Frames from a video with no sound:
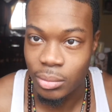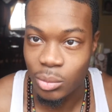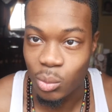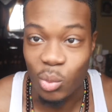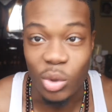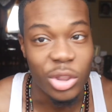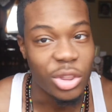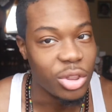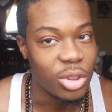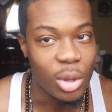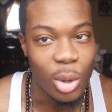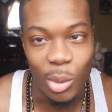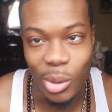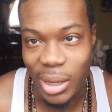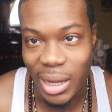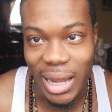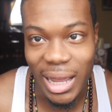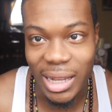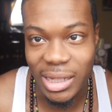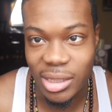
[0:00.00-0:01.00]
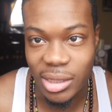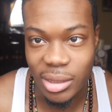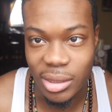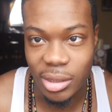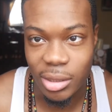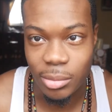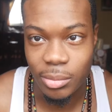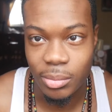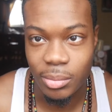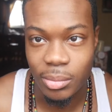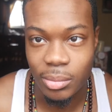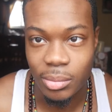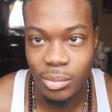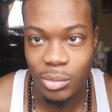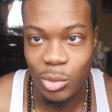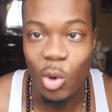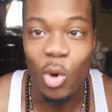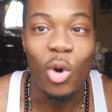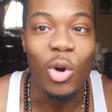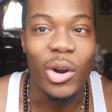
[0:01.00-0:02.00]
with no glasses
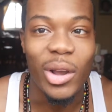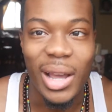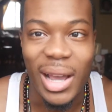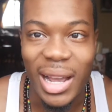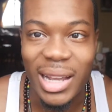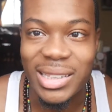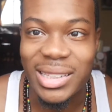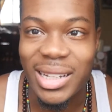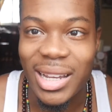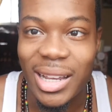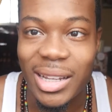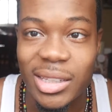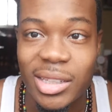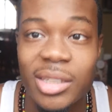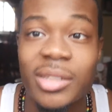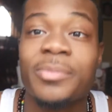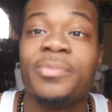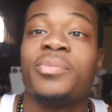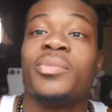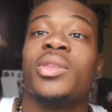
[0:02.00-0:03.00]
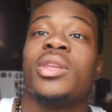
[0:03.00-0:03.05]
or contacts.